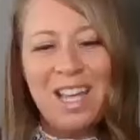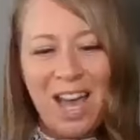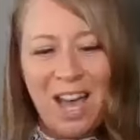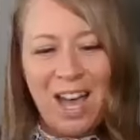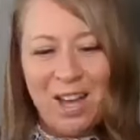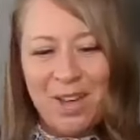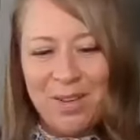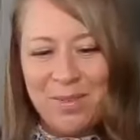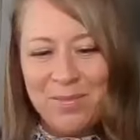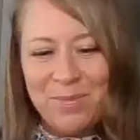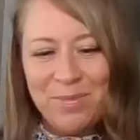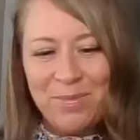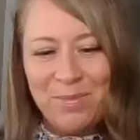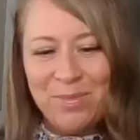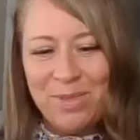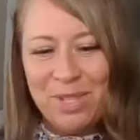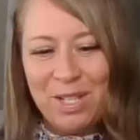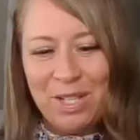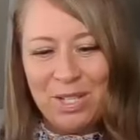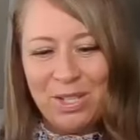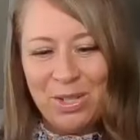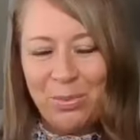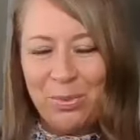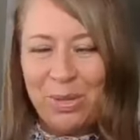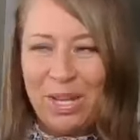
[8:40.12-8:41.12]

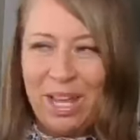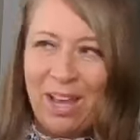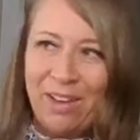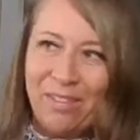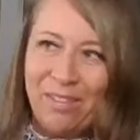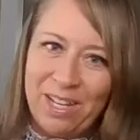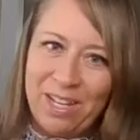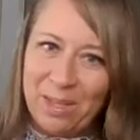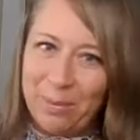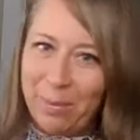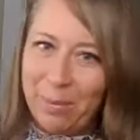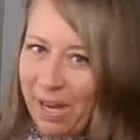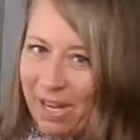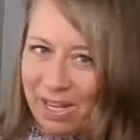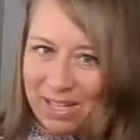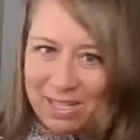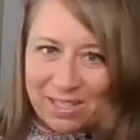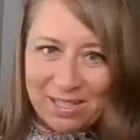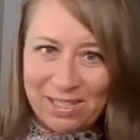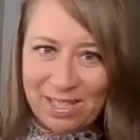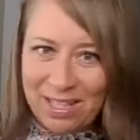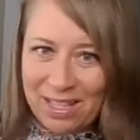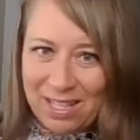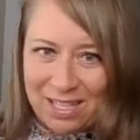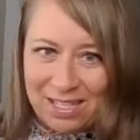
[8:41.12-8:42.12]
We have
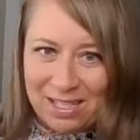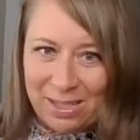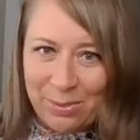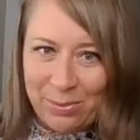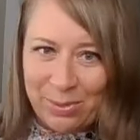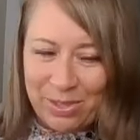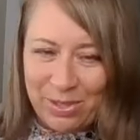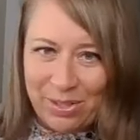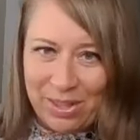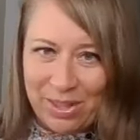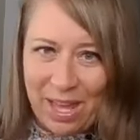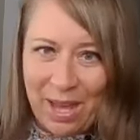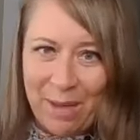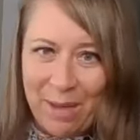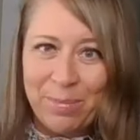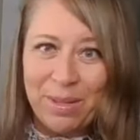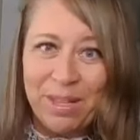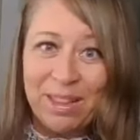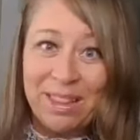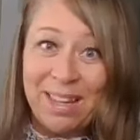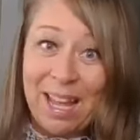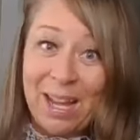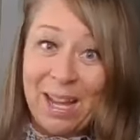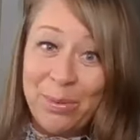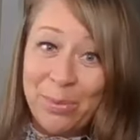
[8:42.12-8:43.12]
antibiotics and things that will do that,
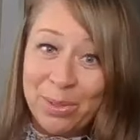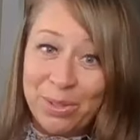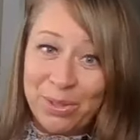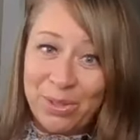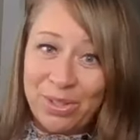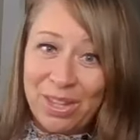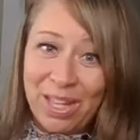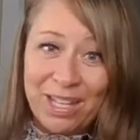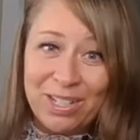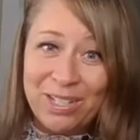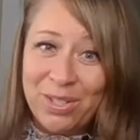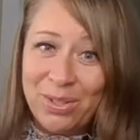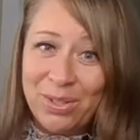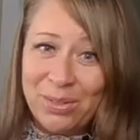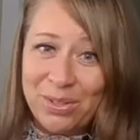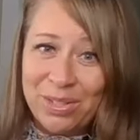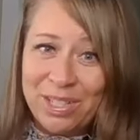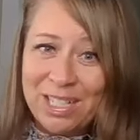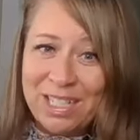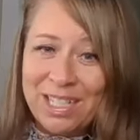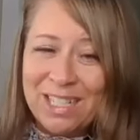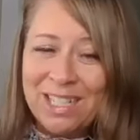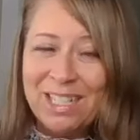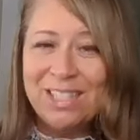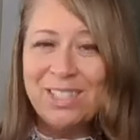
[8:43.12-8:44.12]
but light will do that too.
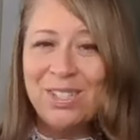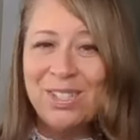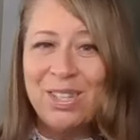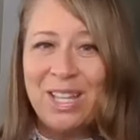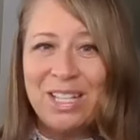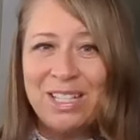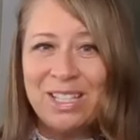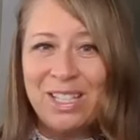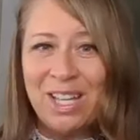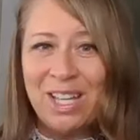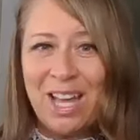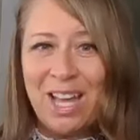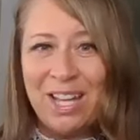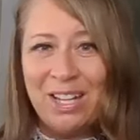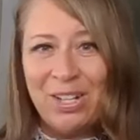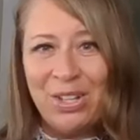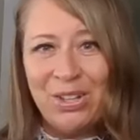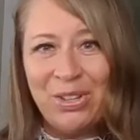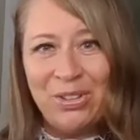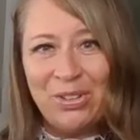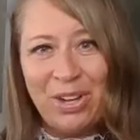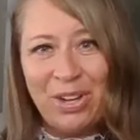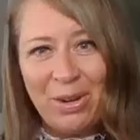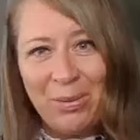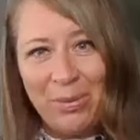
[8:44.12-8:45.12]
So that's
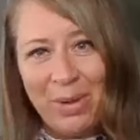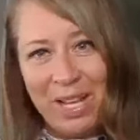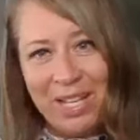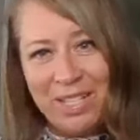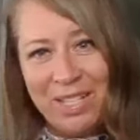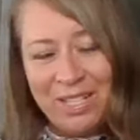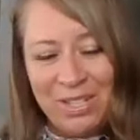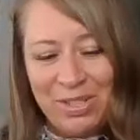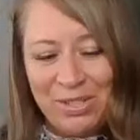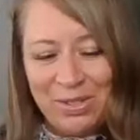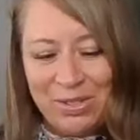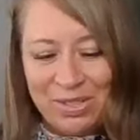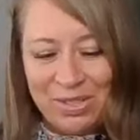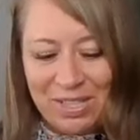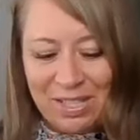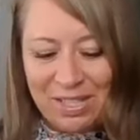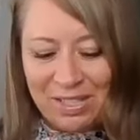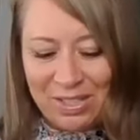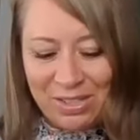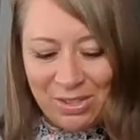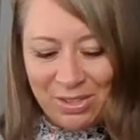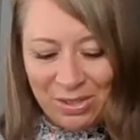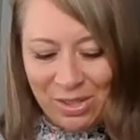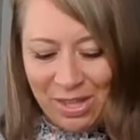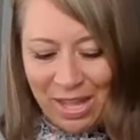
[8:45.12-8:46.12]
another great way to use
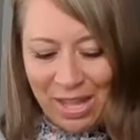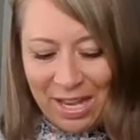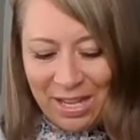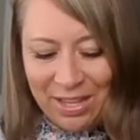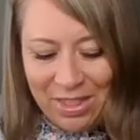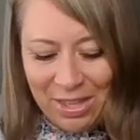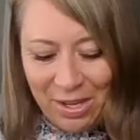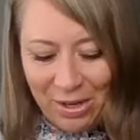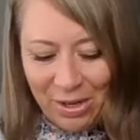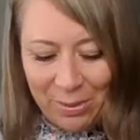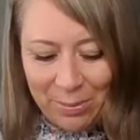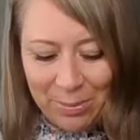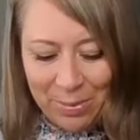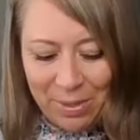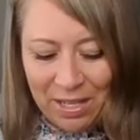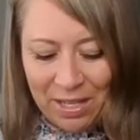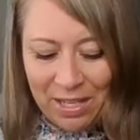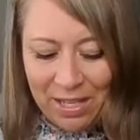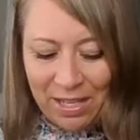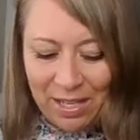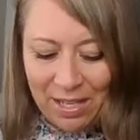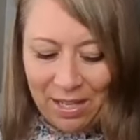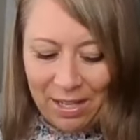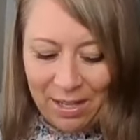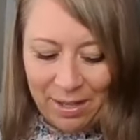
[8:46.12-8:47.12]
light
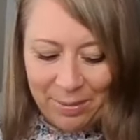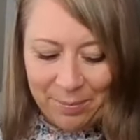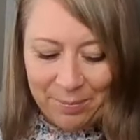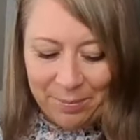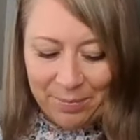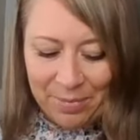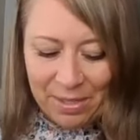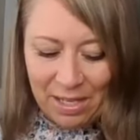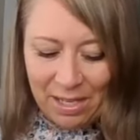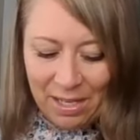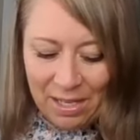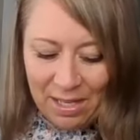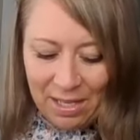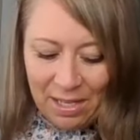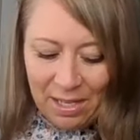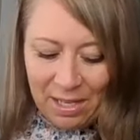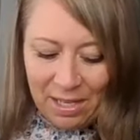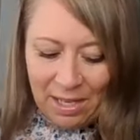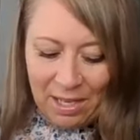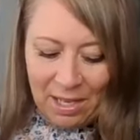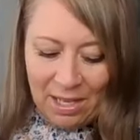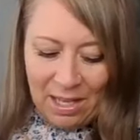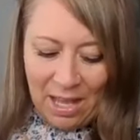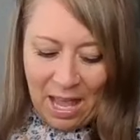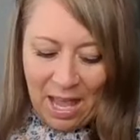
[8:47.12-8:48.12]
therapy.
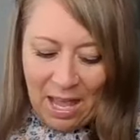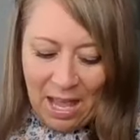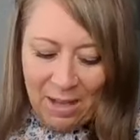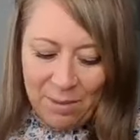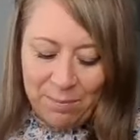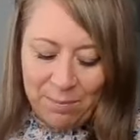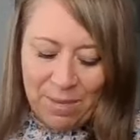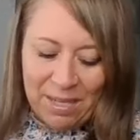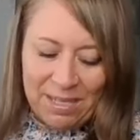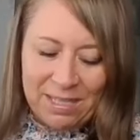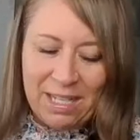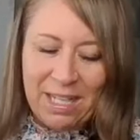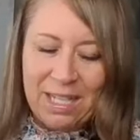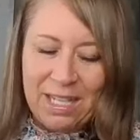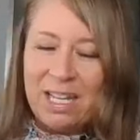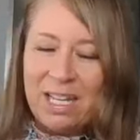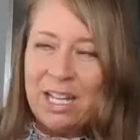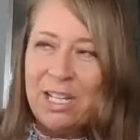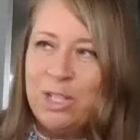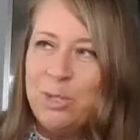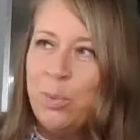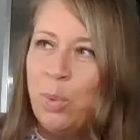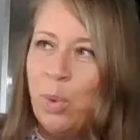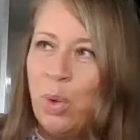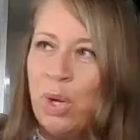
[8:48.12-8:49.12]
My
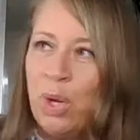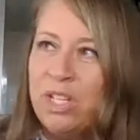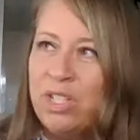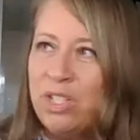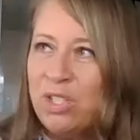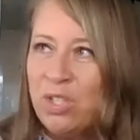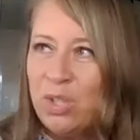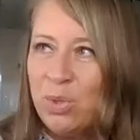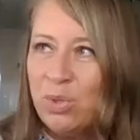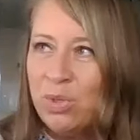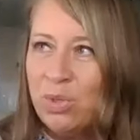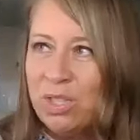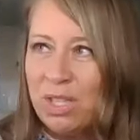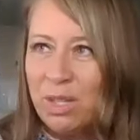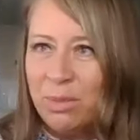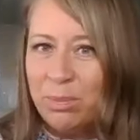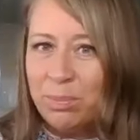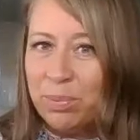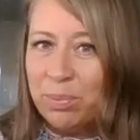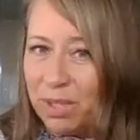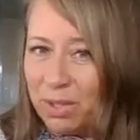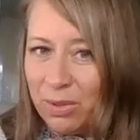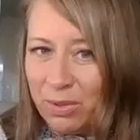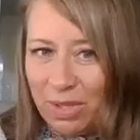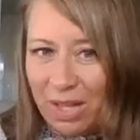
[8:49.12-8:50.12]
teenage boys use the
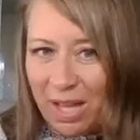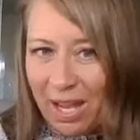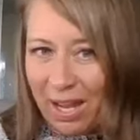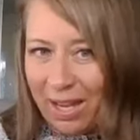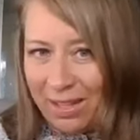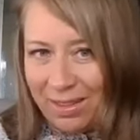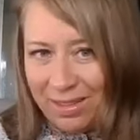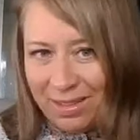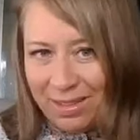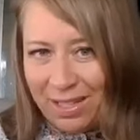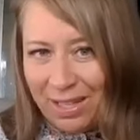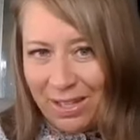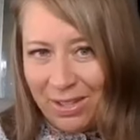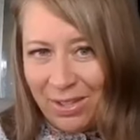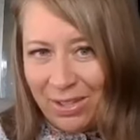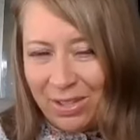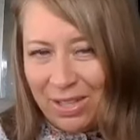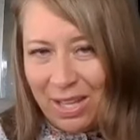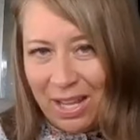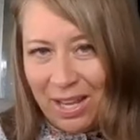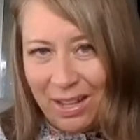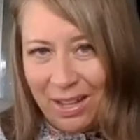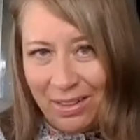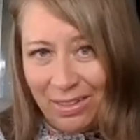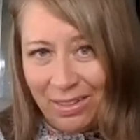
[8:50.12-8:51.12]
blue light and the yellow
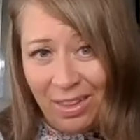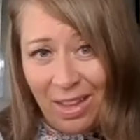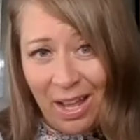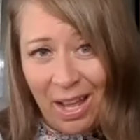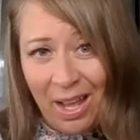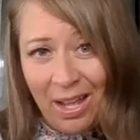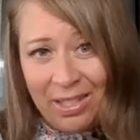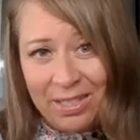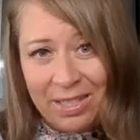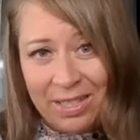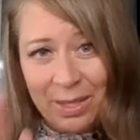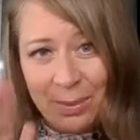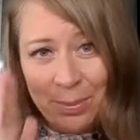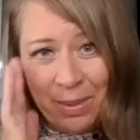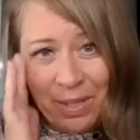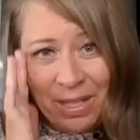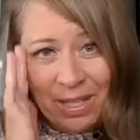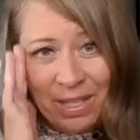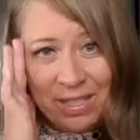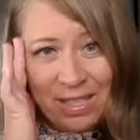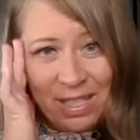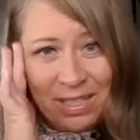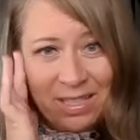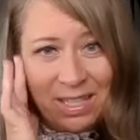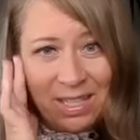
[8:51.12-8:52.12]
light a lot
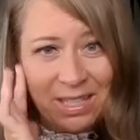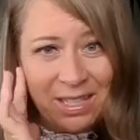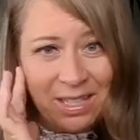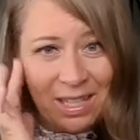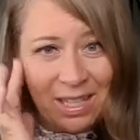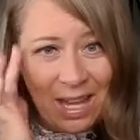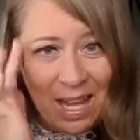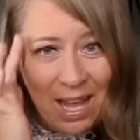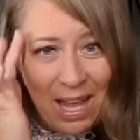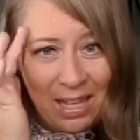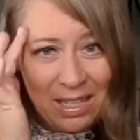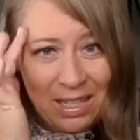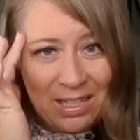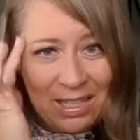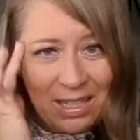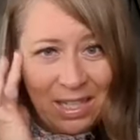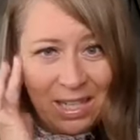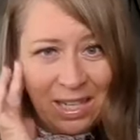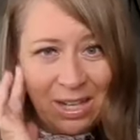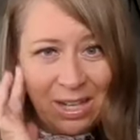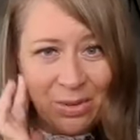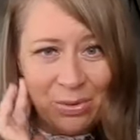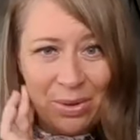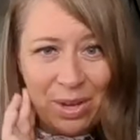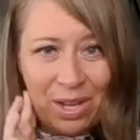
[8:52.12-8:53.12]
because they tend to get
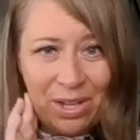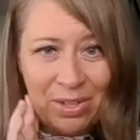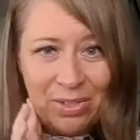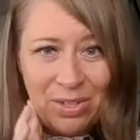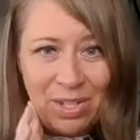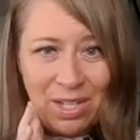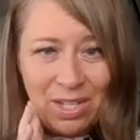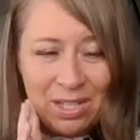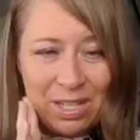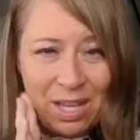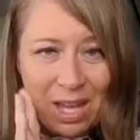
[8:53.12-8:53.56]
acne around